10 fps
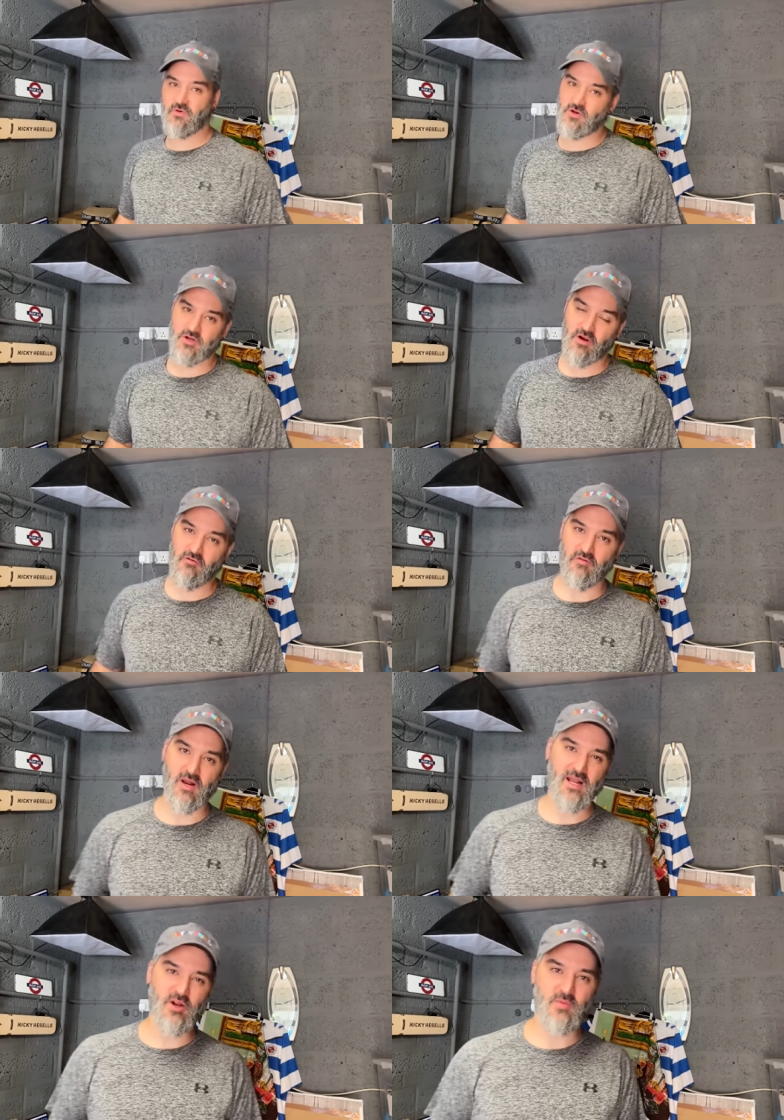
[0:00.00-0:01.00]
I've got to go through a
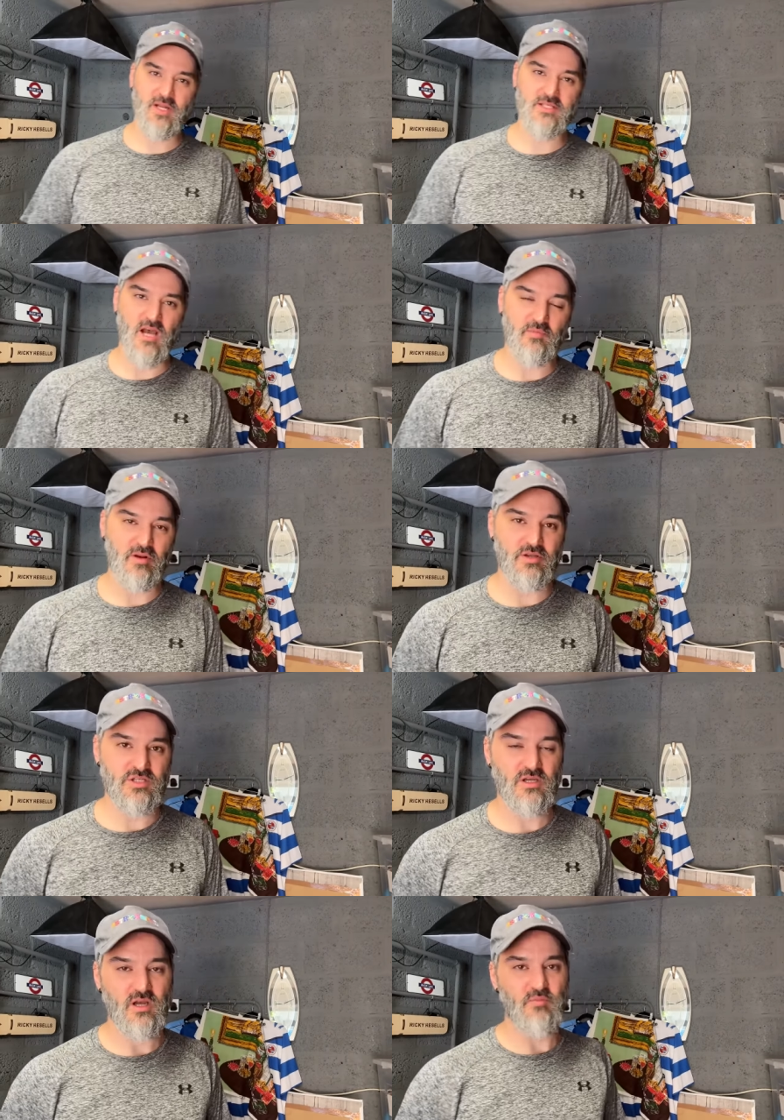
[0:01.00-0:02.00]
little bit of
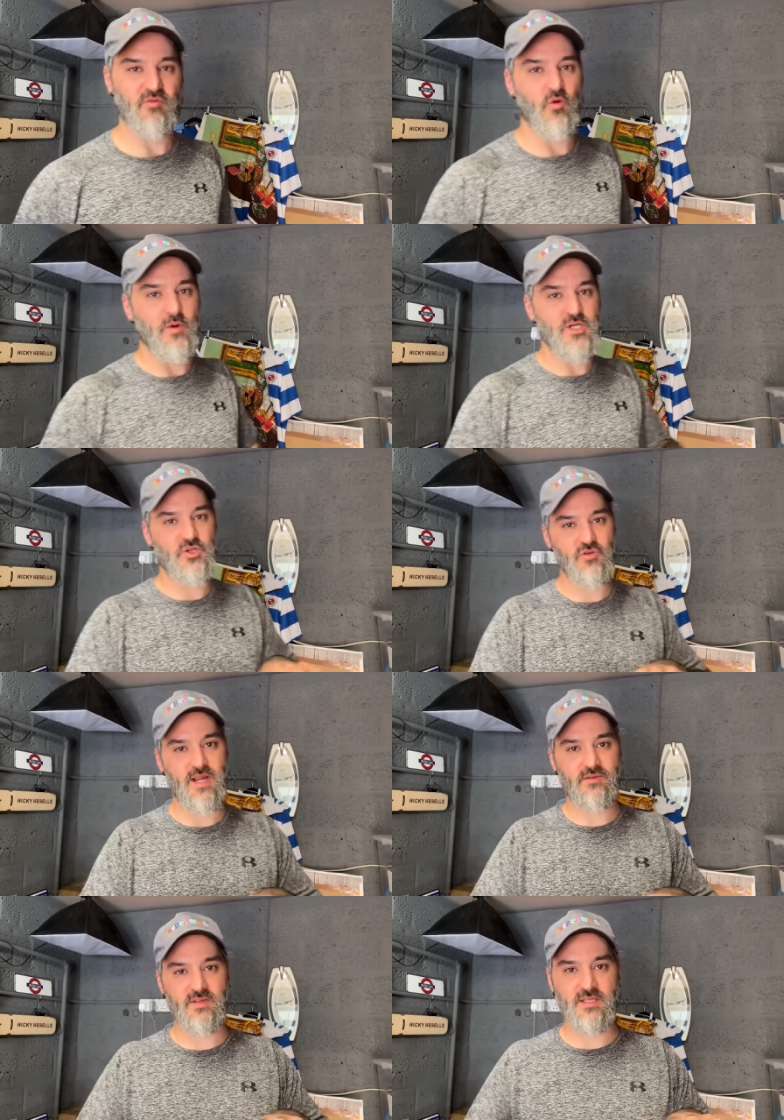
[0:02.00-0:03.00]
turbulence before we
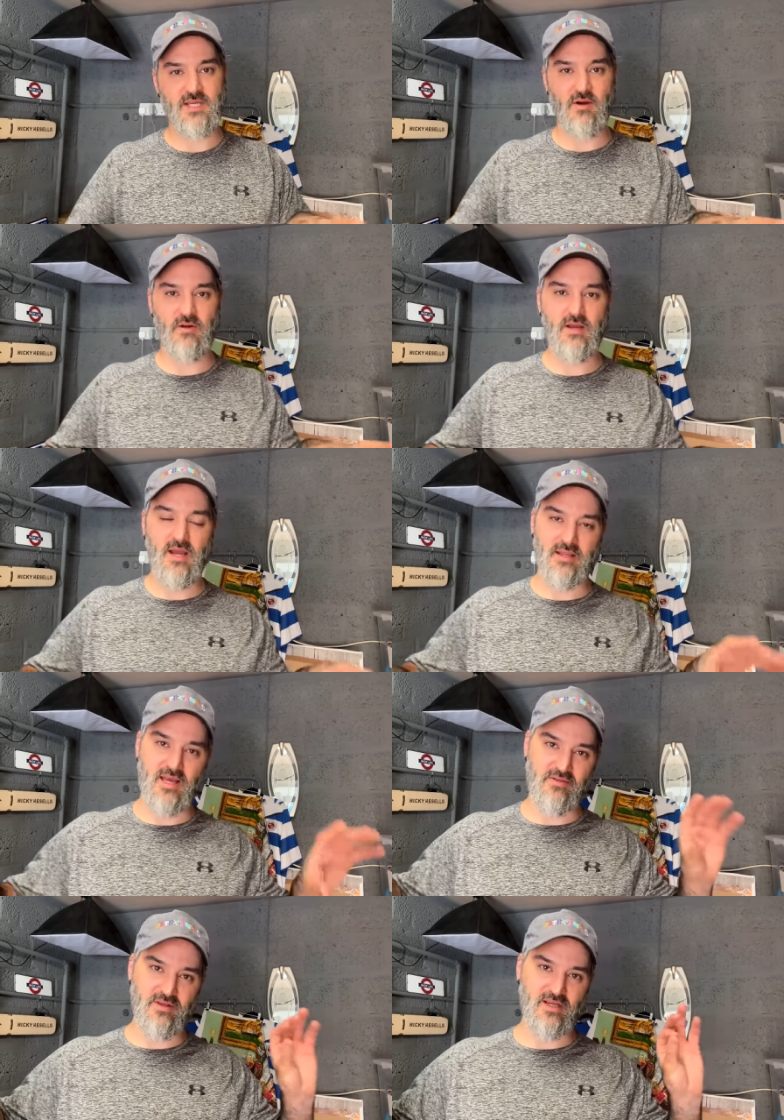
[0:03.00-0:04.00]
straighten things out and
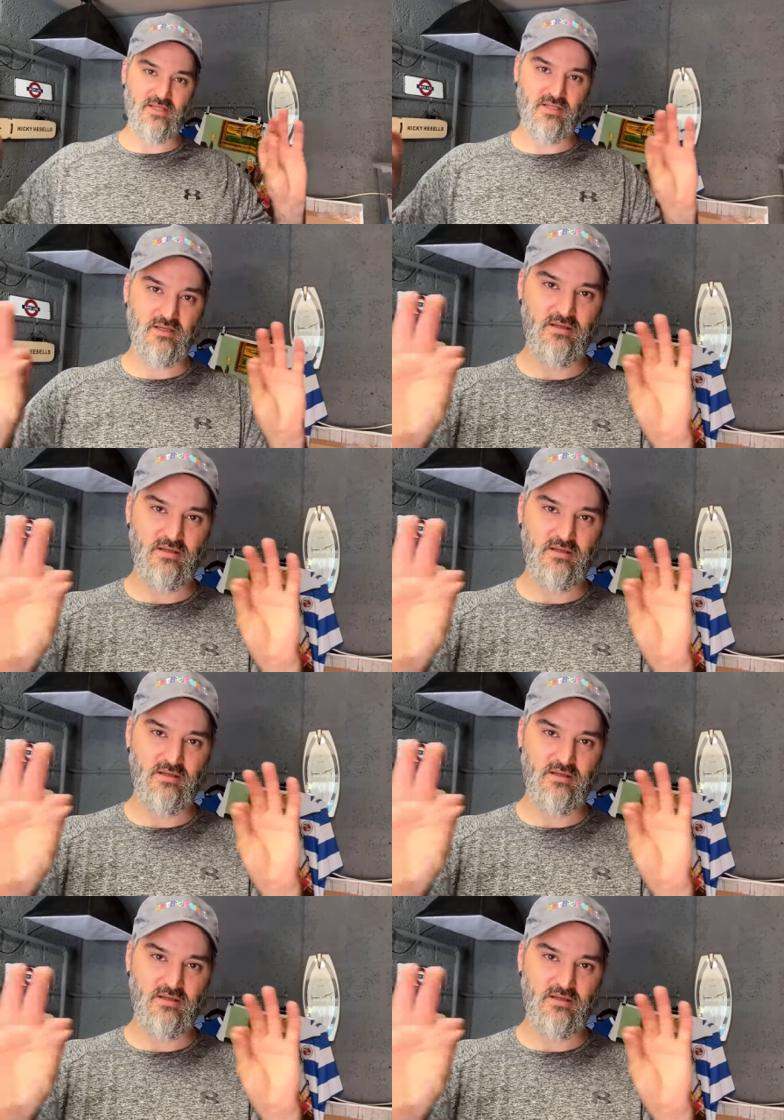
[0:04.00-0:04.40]
get things